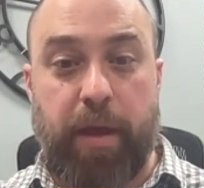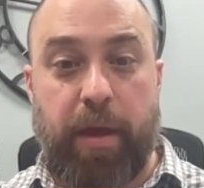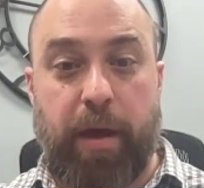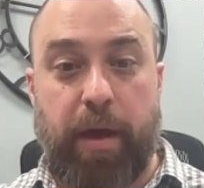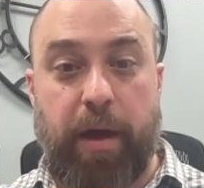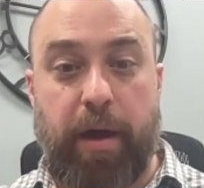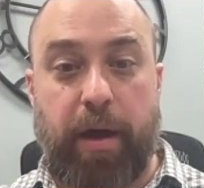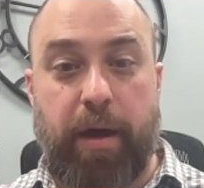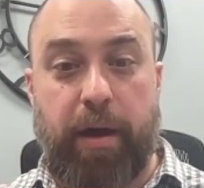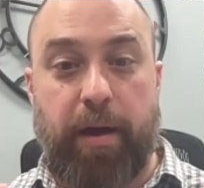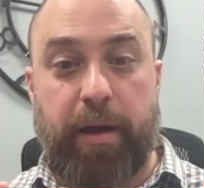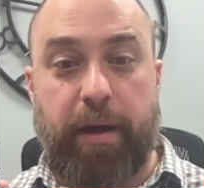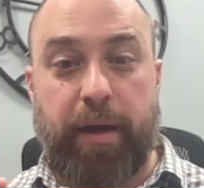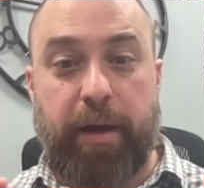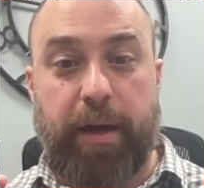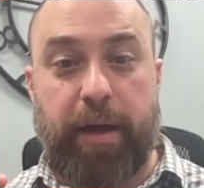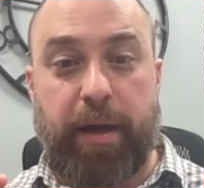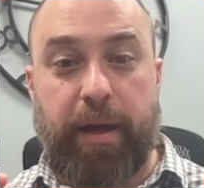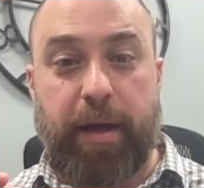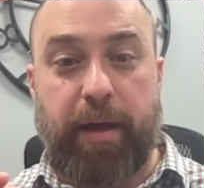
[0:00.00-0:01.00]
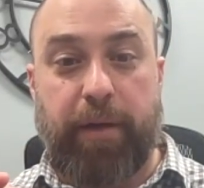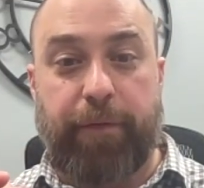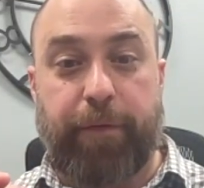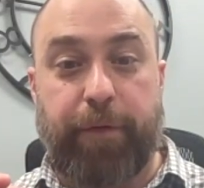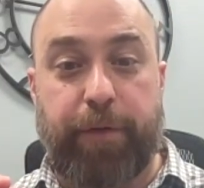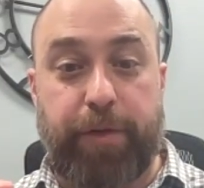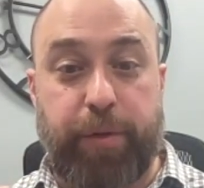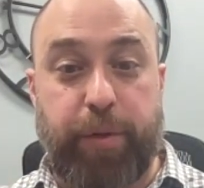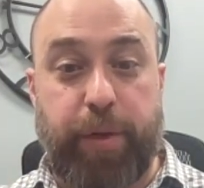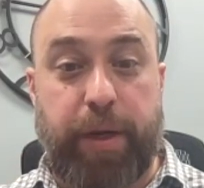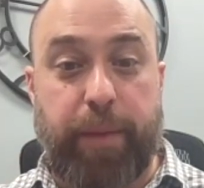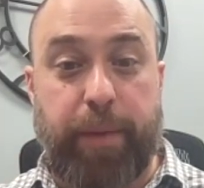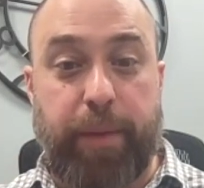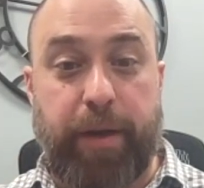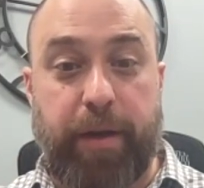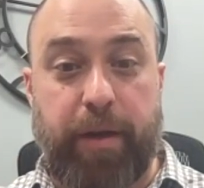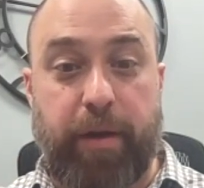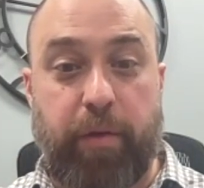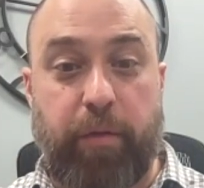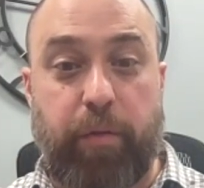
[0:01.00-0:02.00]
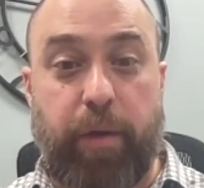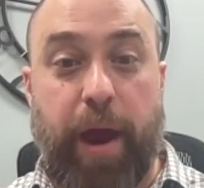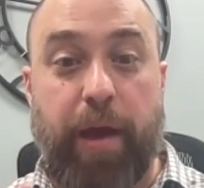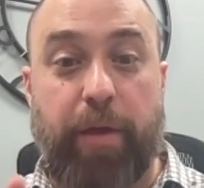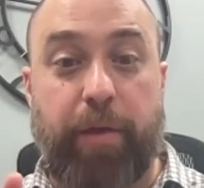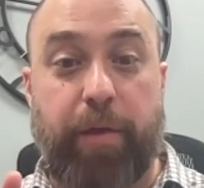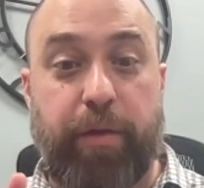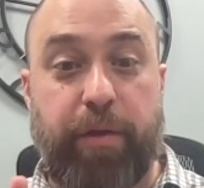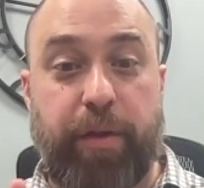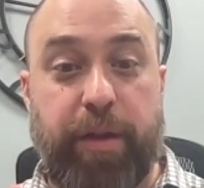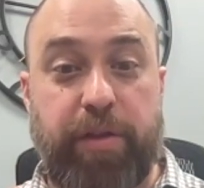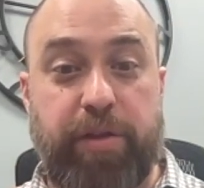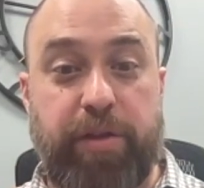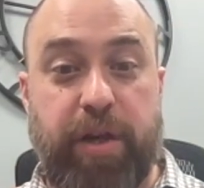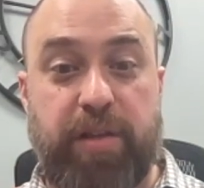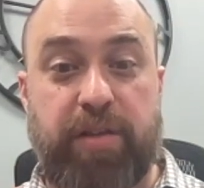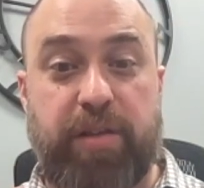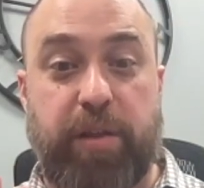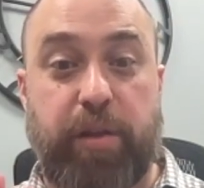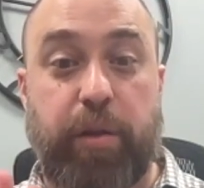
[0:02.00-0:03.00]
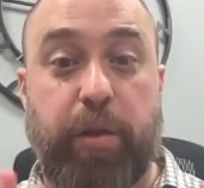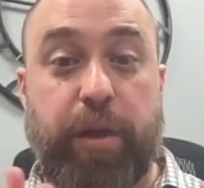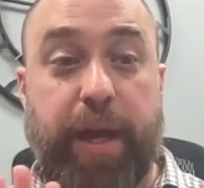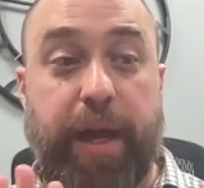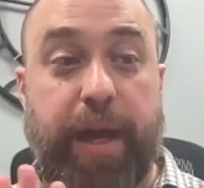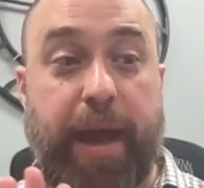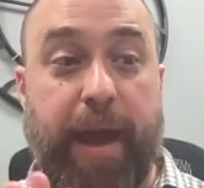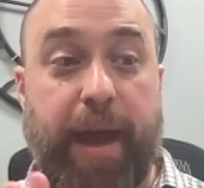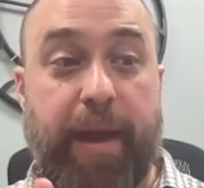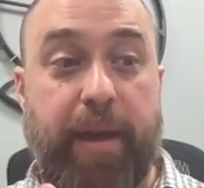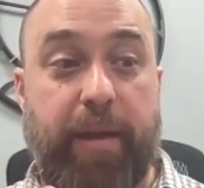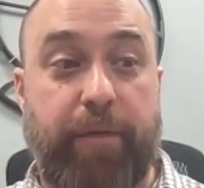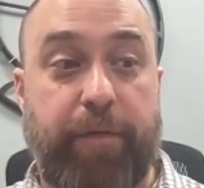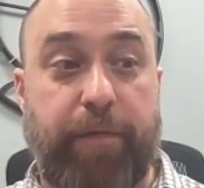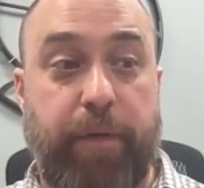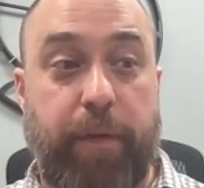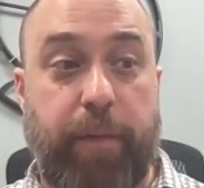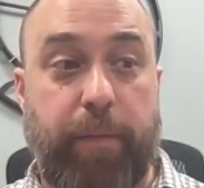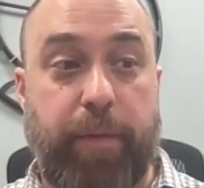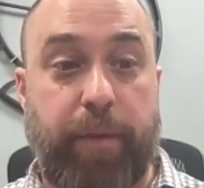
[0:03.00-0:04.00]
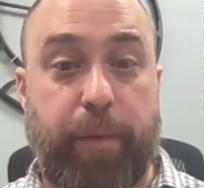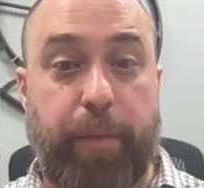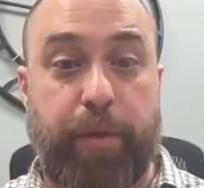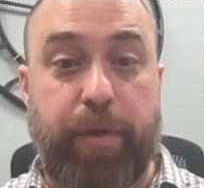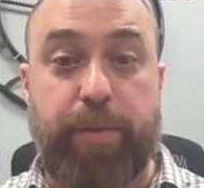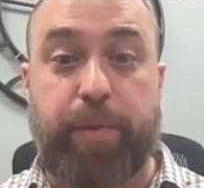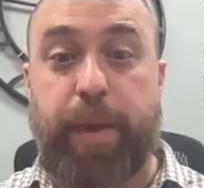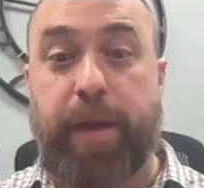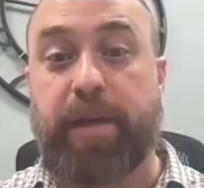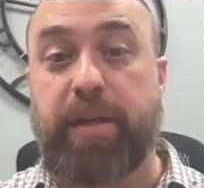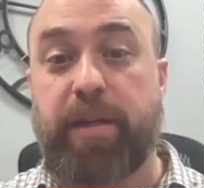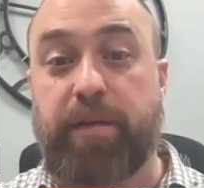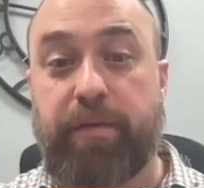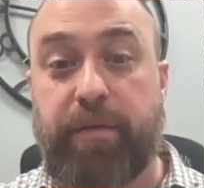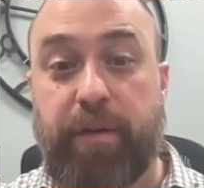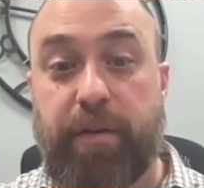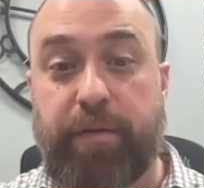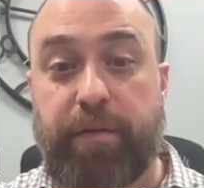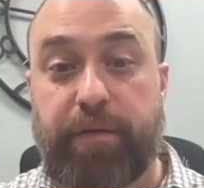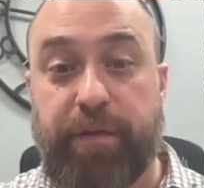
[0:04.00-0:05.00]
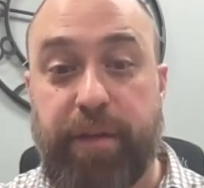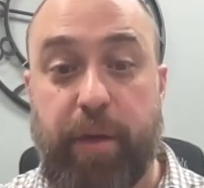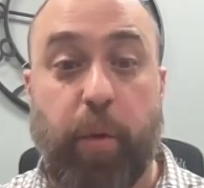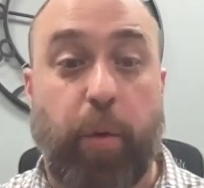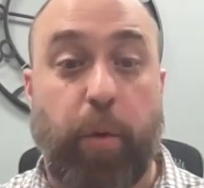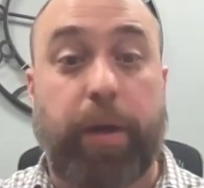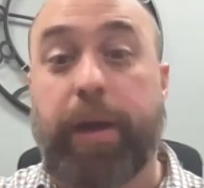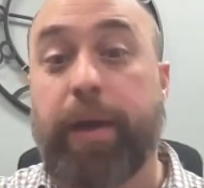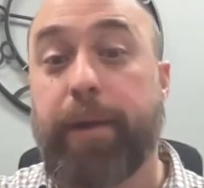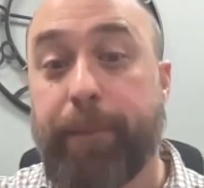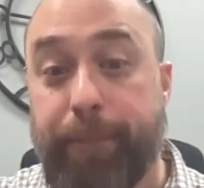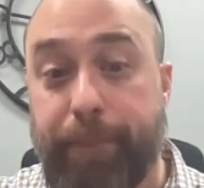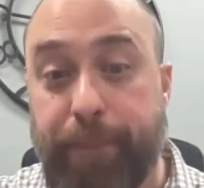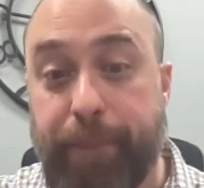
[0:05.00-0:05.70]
uh, for treatment rather than just looking at it from the perspective of the organ.